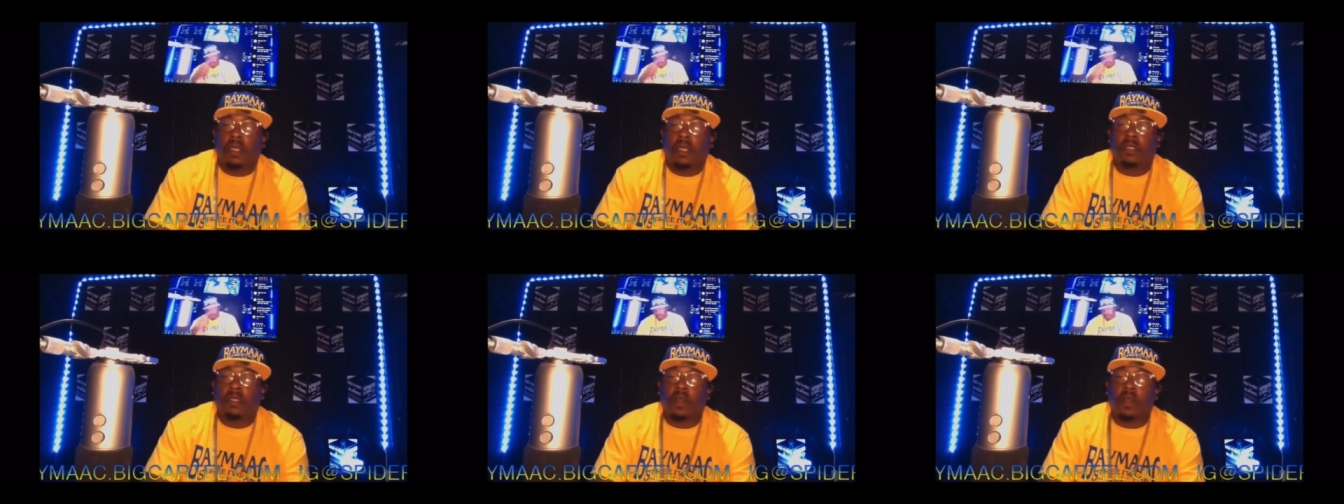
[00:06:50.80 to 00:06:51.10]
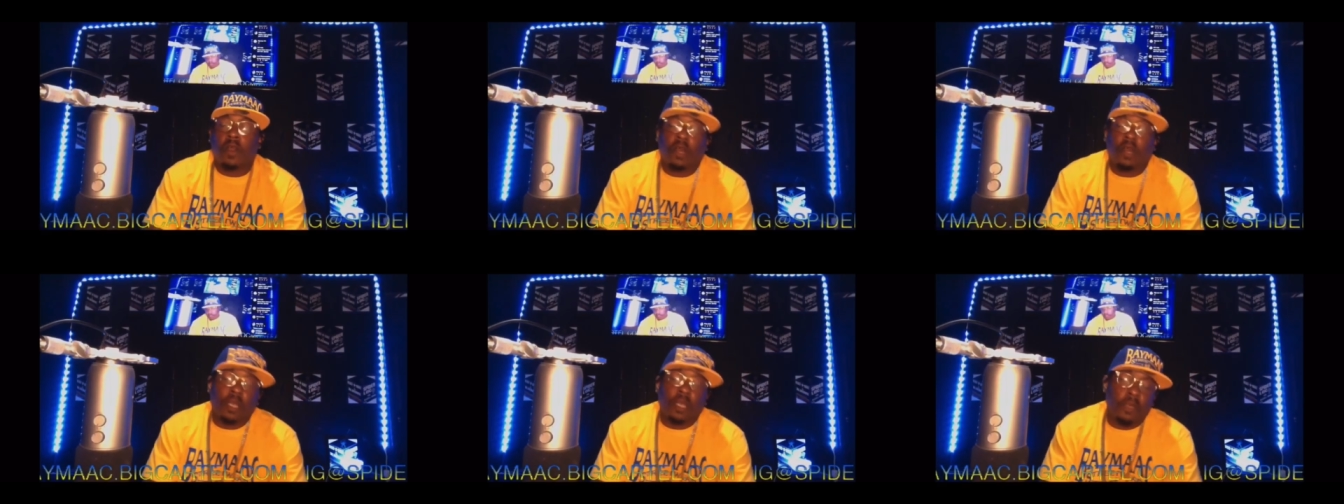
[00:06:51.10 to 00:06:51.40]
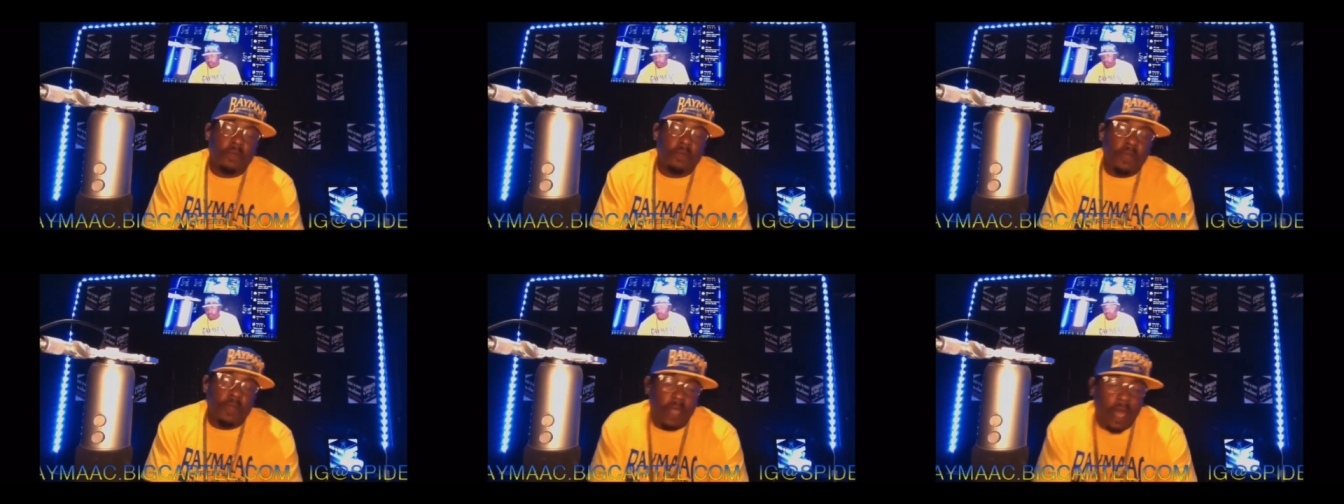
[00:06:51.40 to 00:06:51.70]
called Live
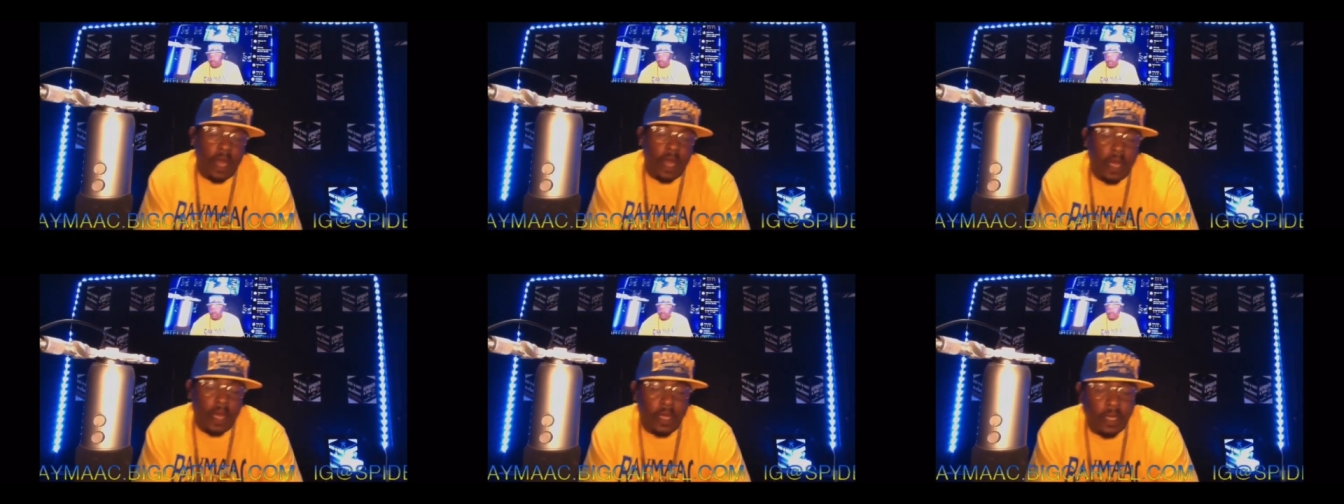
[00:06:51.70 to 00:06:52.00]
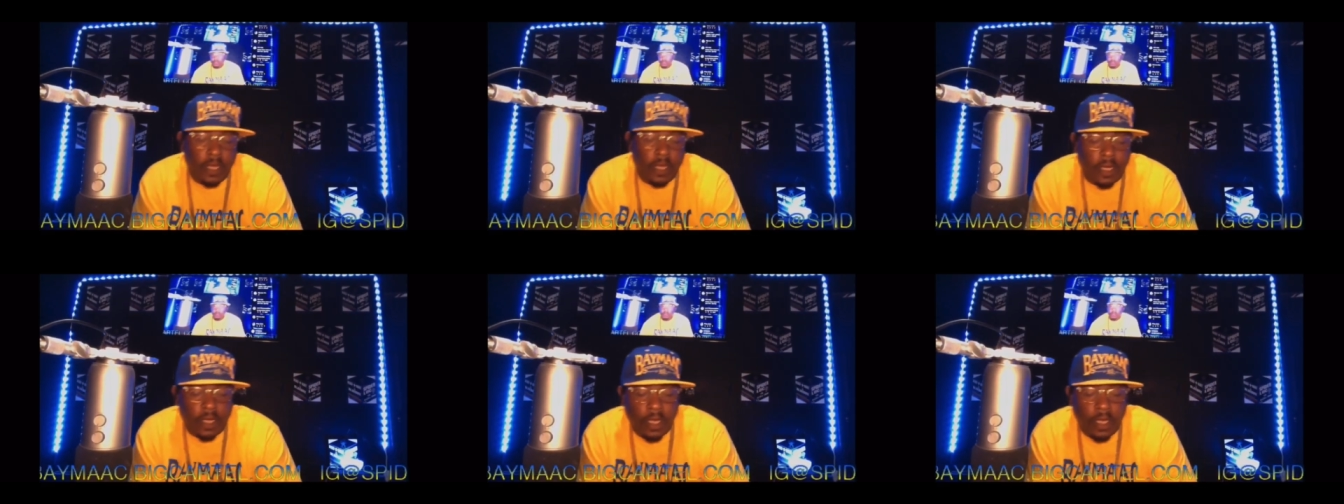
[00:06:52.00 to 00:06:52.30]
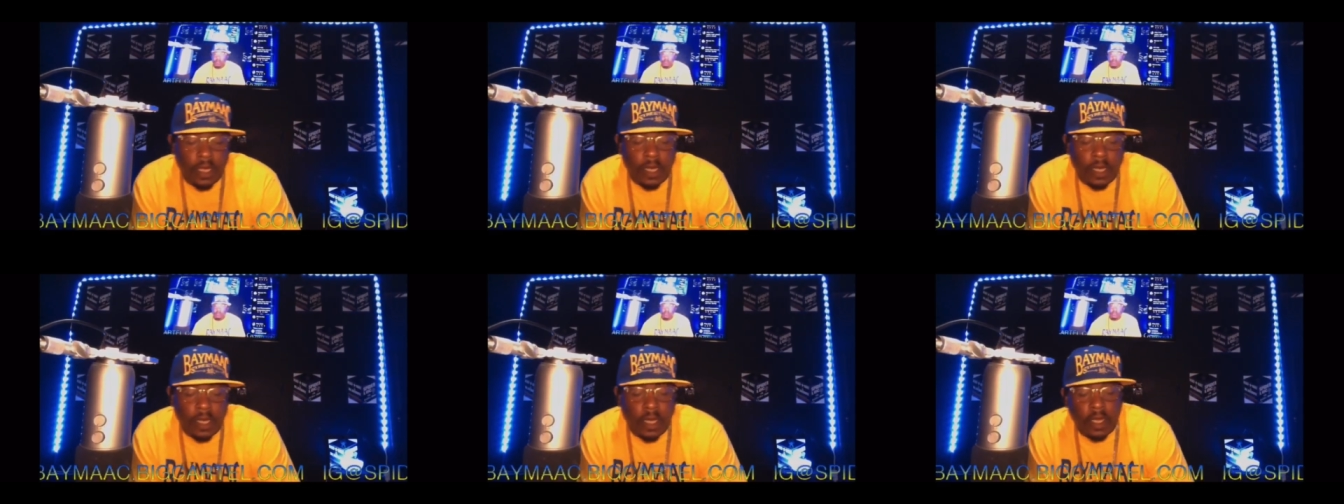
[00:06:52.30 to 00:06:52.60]
and Die in
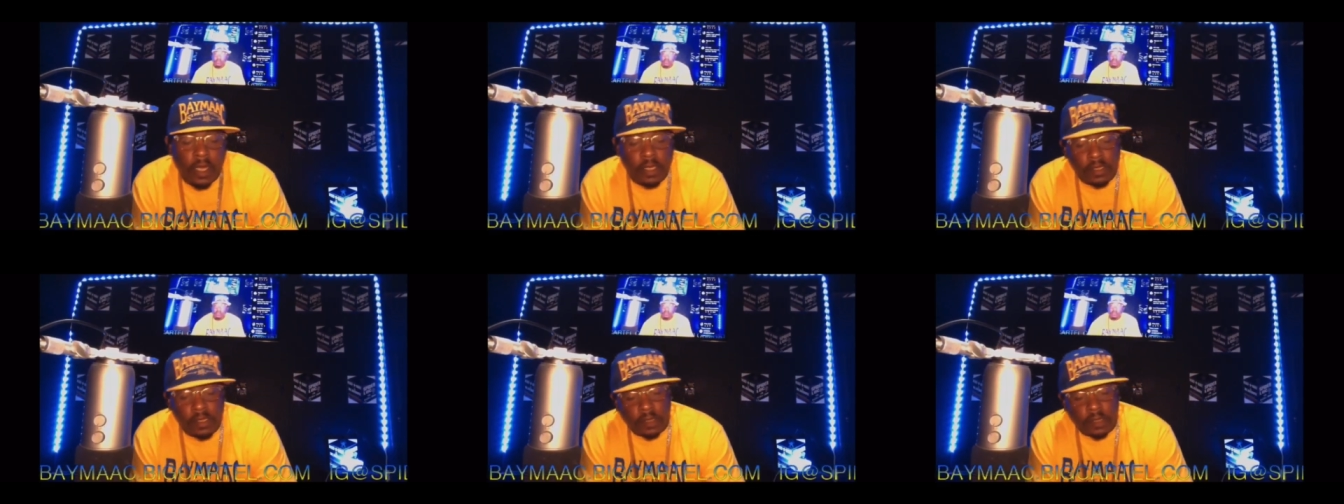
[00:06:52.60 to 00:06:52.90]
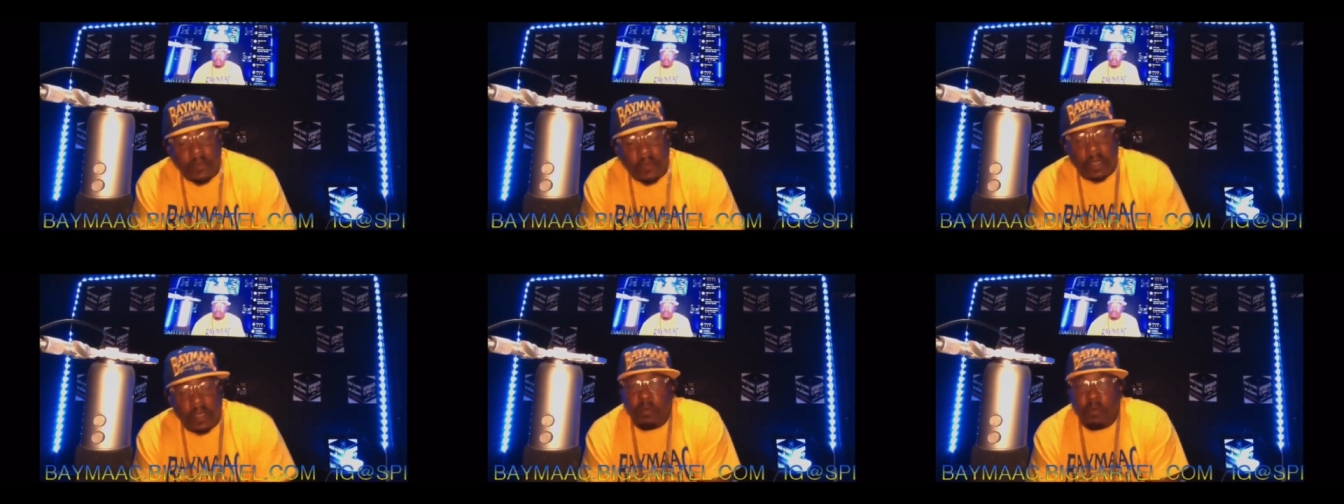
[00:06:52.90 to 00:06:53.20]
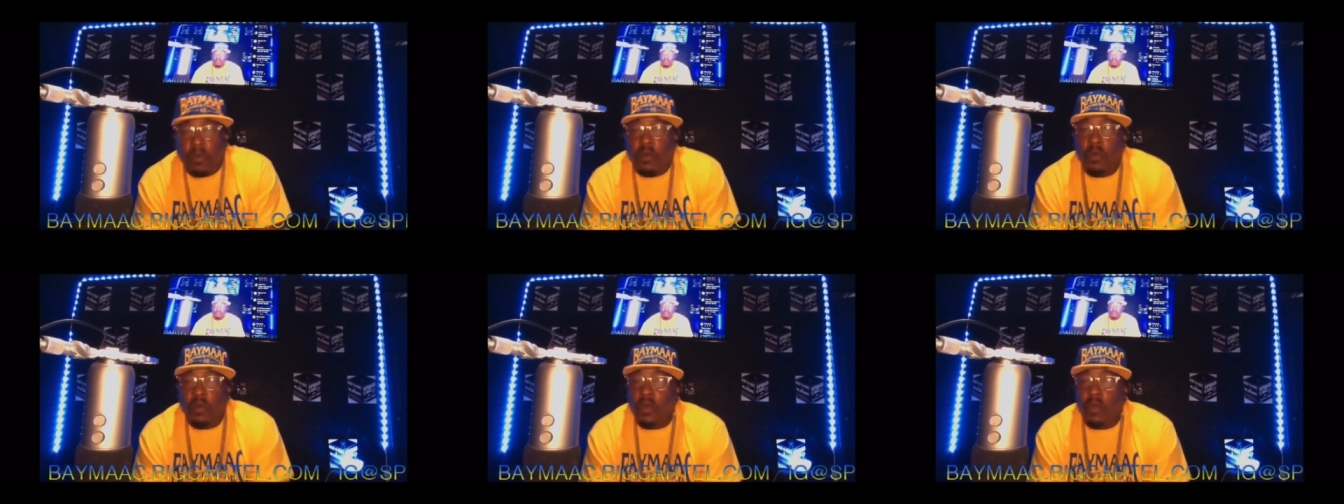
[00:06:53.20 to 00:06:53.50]
LA. It's available